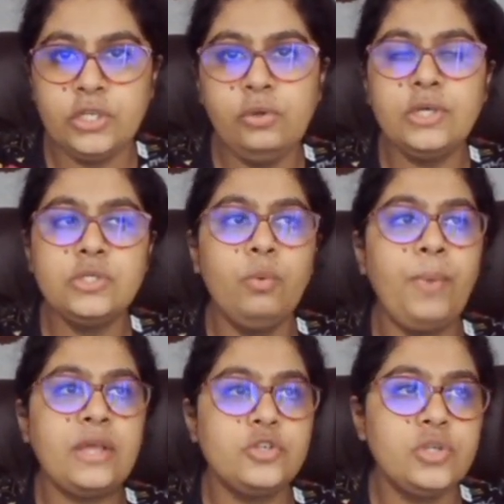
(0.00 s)
You are so
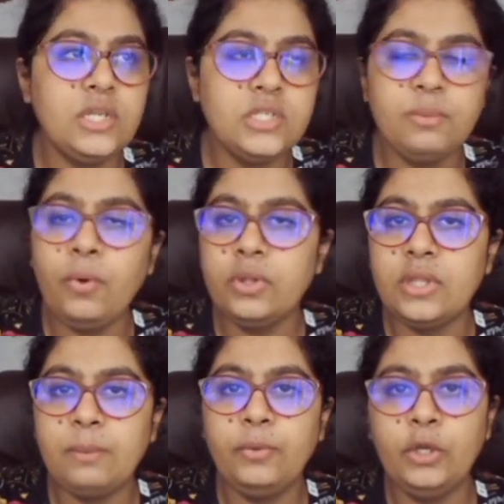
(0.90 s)
passionate about
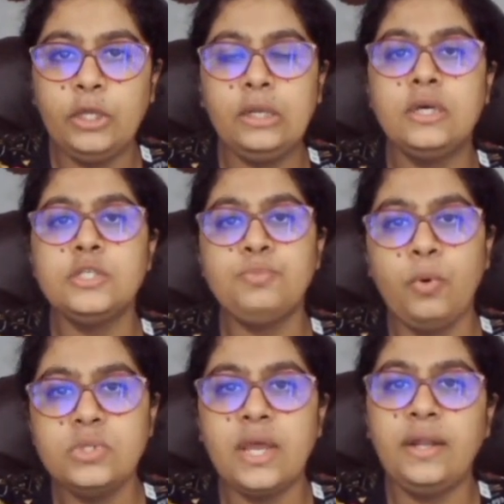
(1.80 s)
that particular
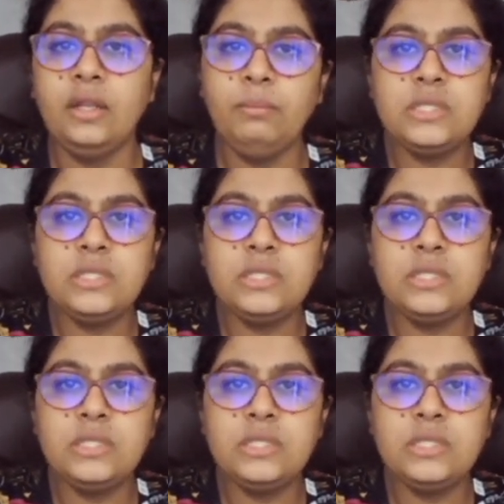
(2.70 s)
sports item,